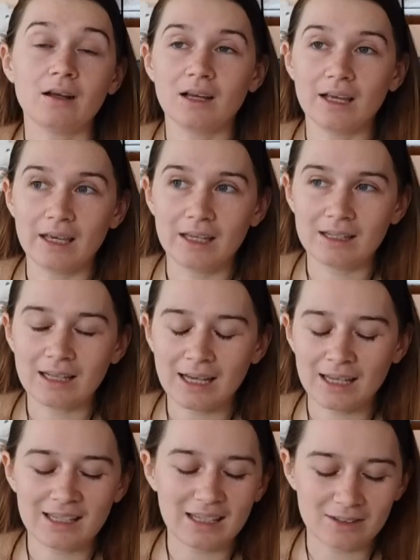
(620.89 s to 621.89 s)
And
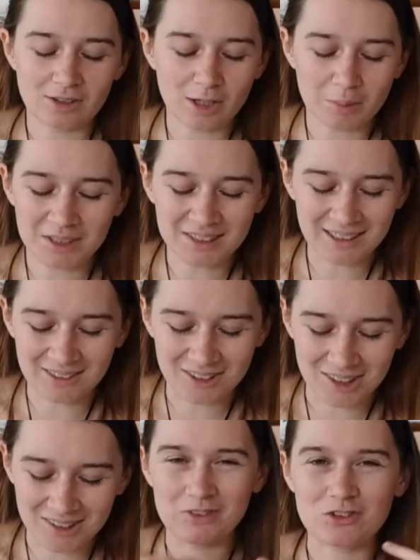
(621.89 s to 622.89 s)
I can't talk about the
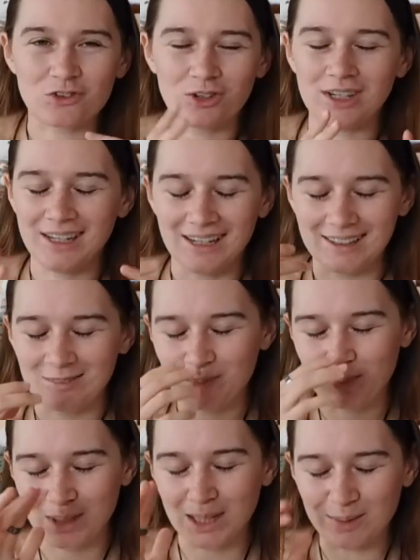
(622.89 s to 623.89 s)
other story yet,
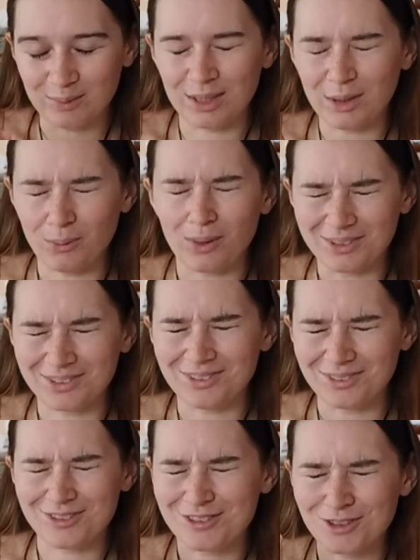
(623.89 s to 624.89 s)
but I really want
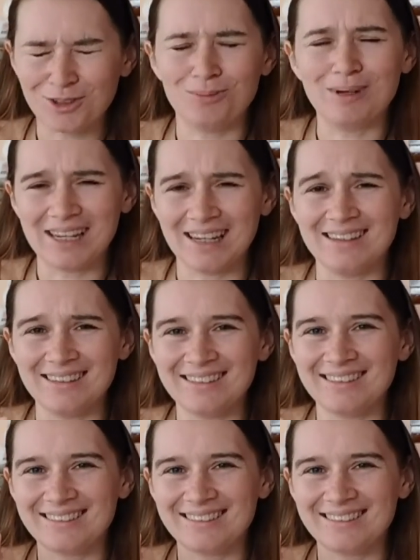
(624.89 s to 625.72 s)
to so bad.